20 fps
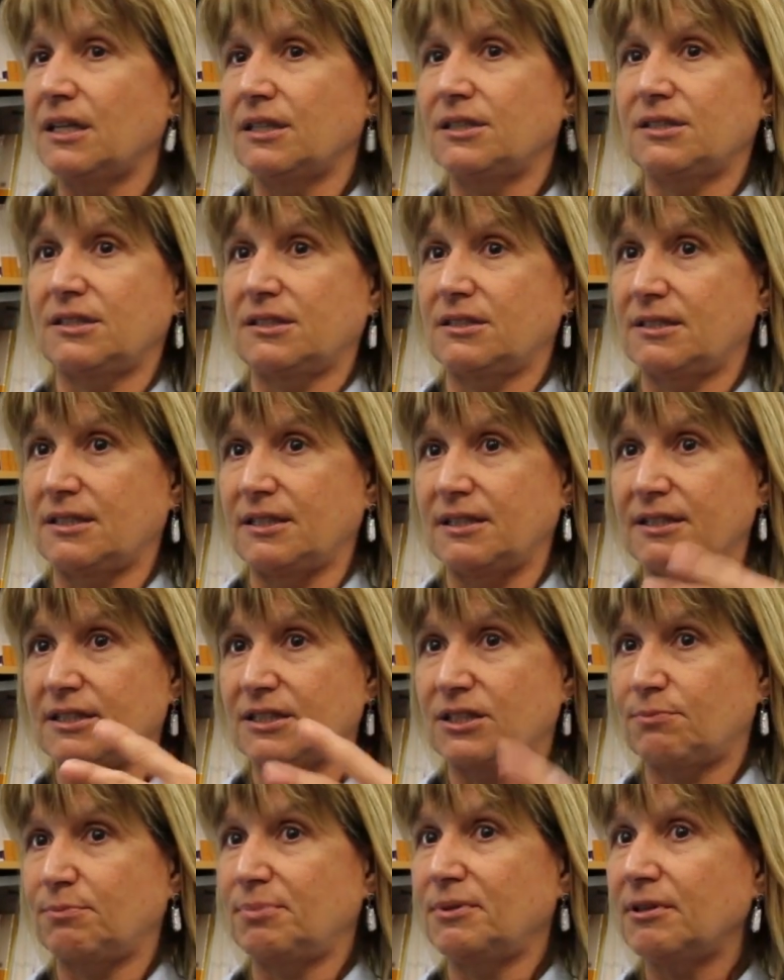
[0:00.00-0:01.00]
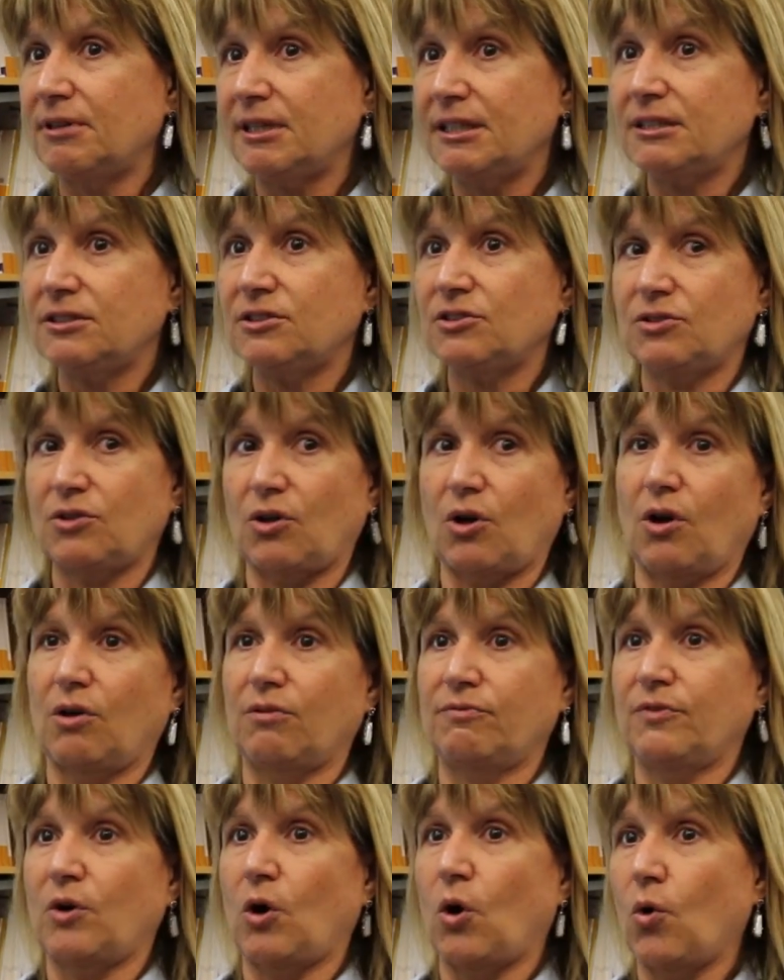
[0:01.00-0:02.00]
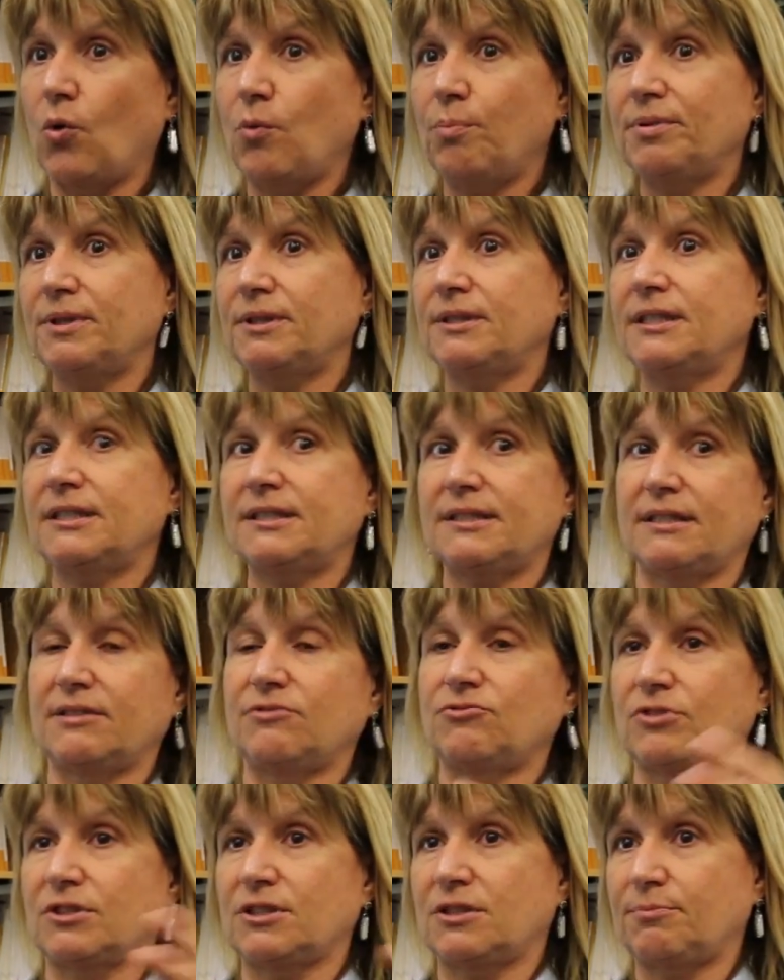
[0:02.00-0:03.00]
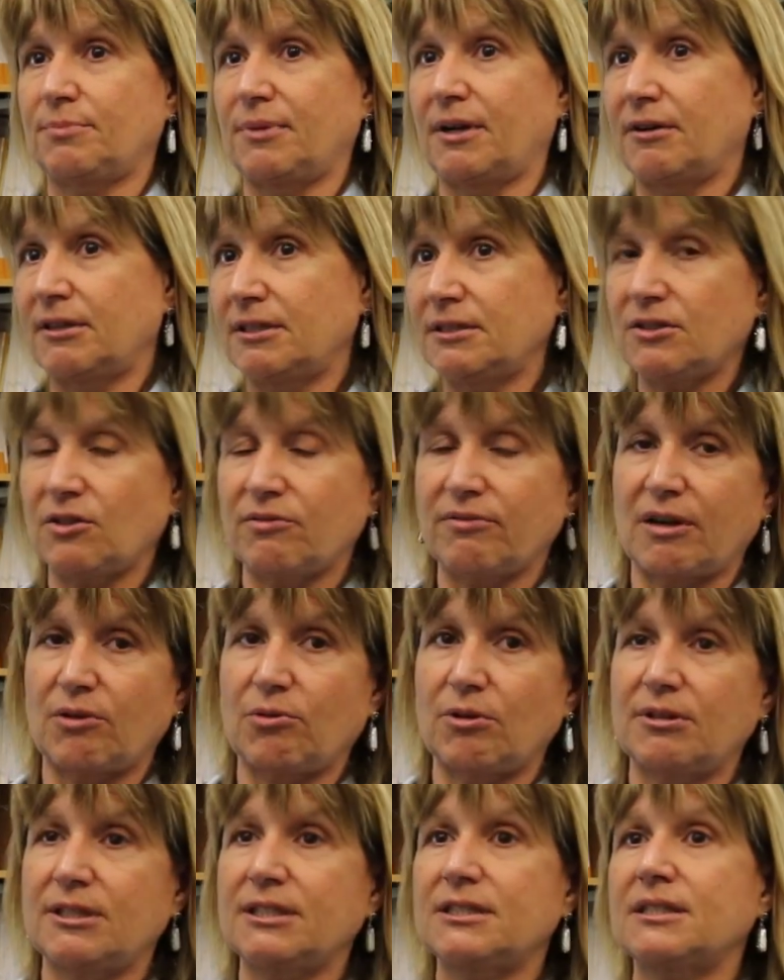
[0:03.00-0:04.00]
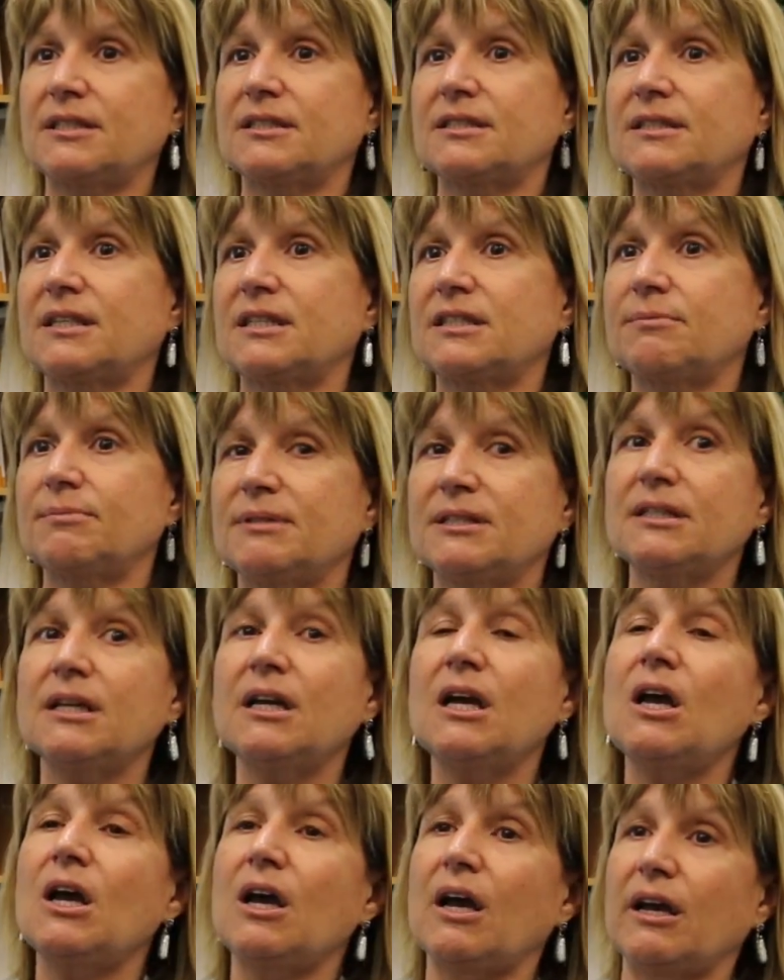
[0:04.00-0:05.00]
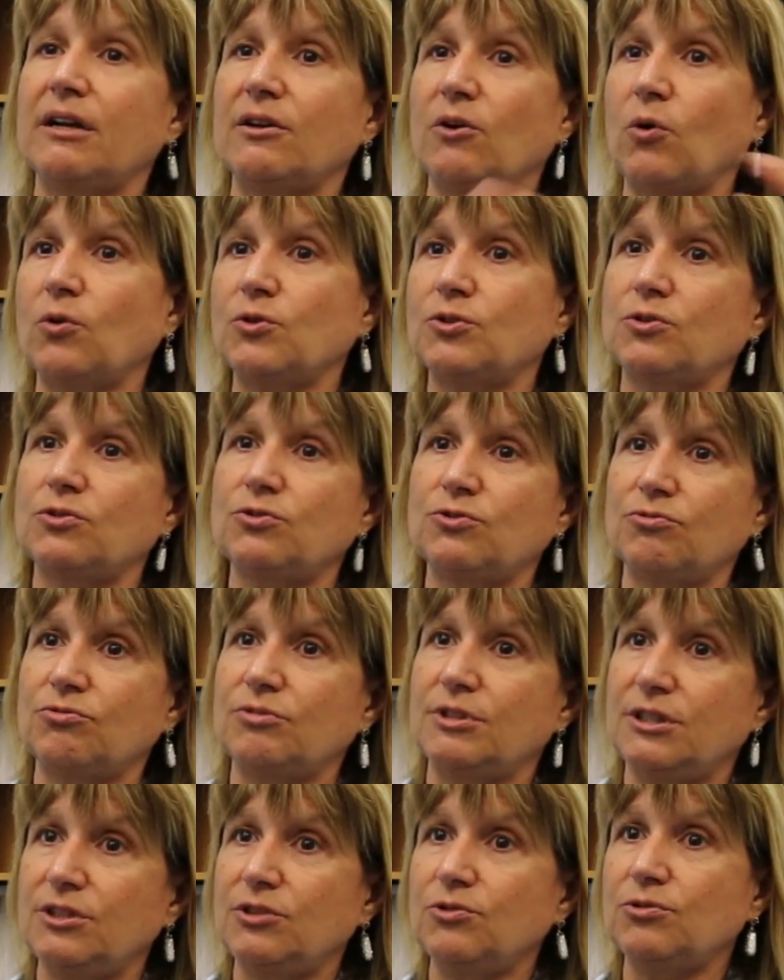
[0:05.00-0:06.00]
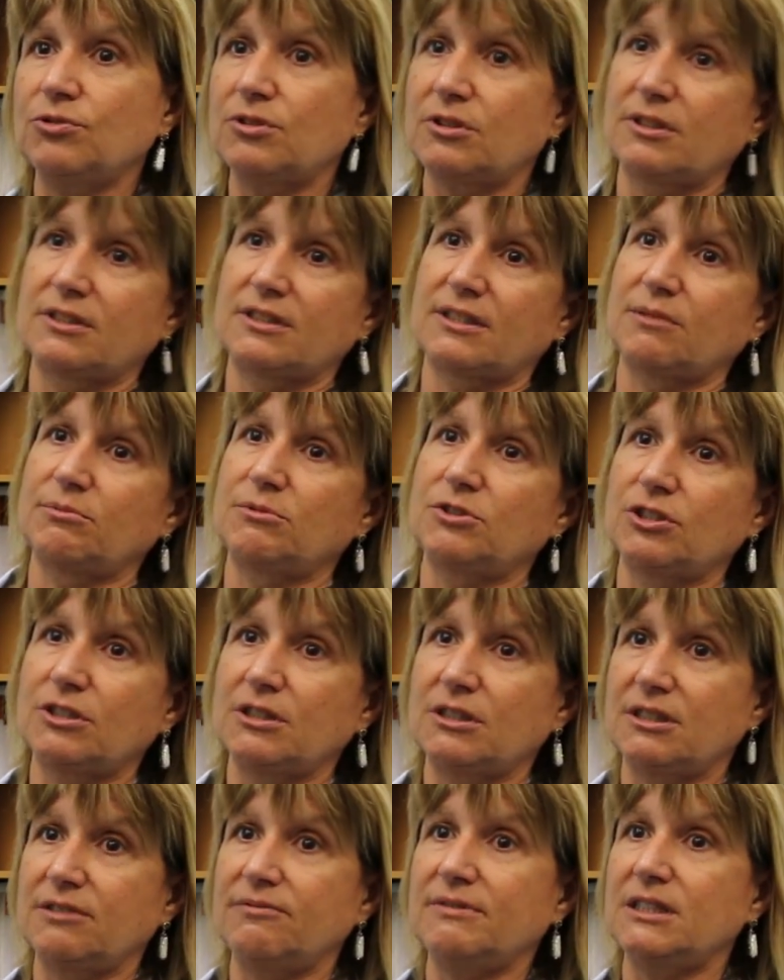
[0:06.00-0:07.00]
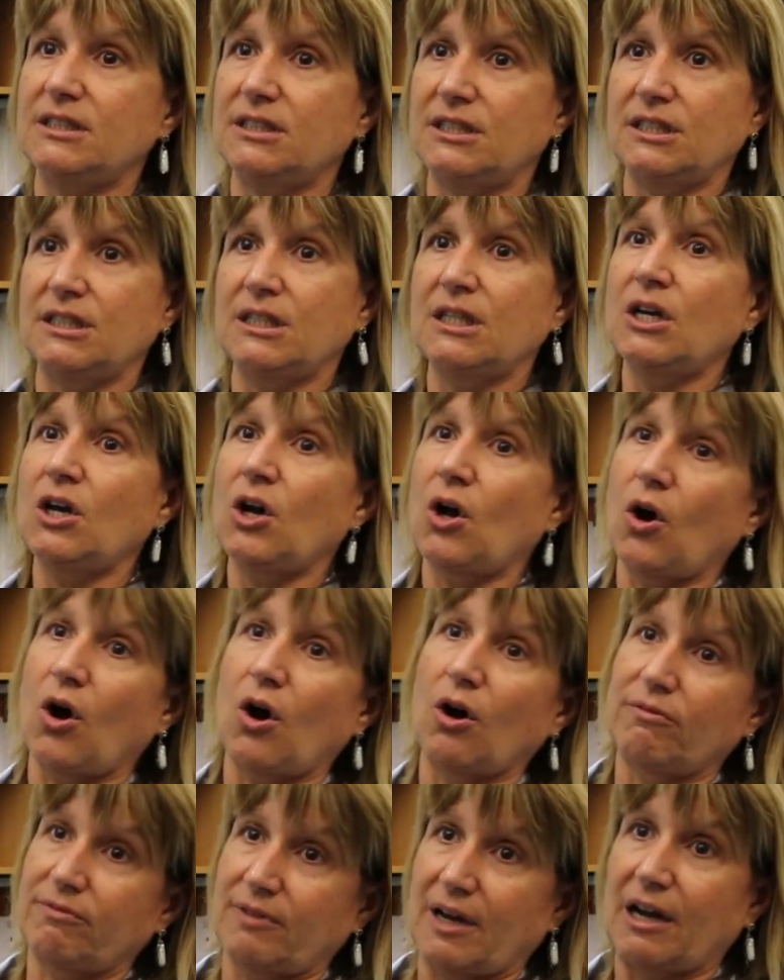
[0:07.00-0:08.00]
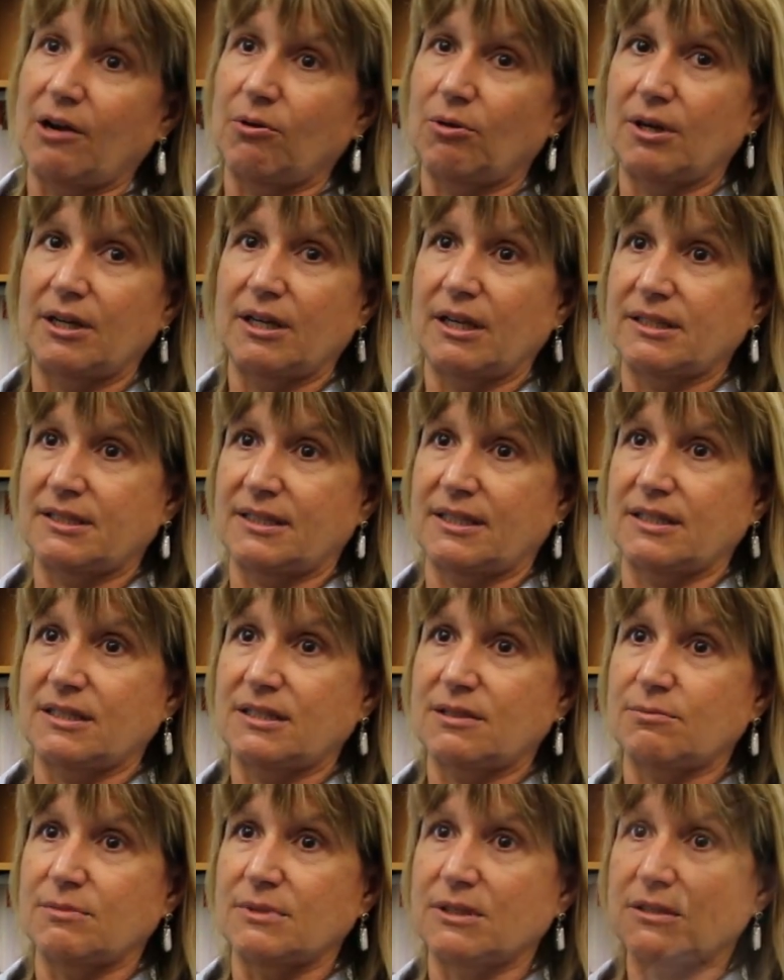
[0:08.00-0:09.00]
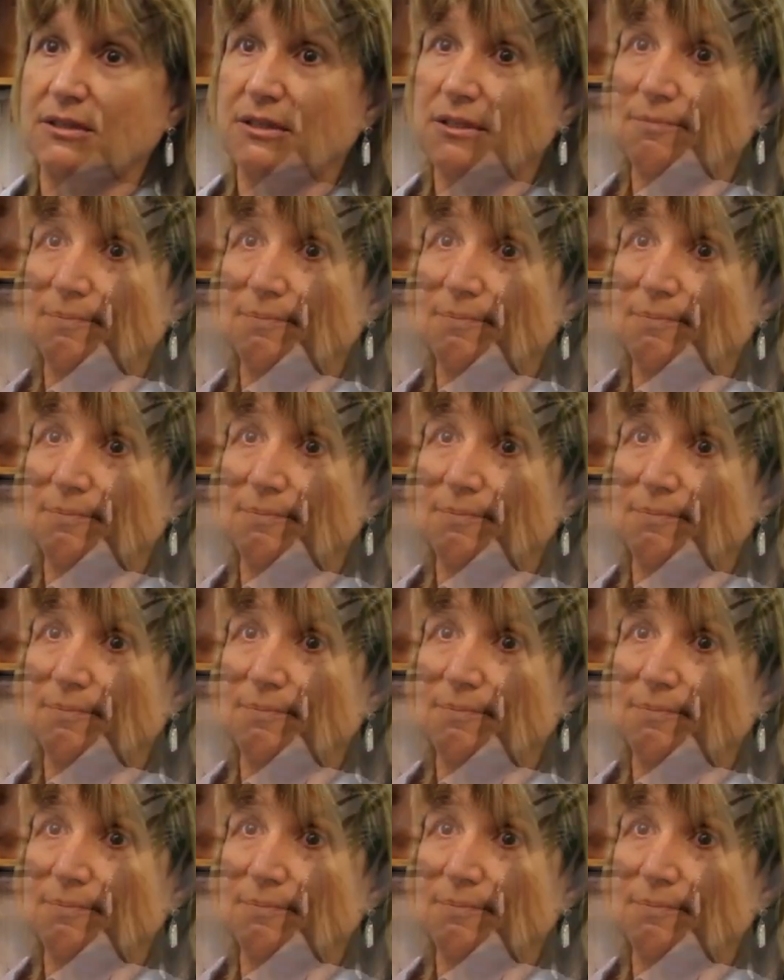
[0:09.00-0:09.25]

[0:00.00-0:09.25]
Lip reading: This is in the spirit of openness and transparency of our risk assessment, and also to reduce the subjectivity of our assessment.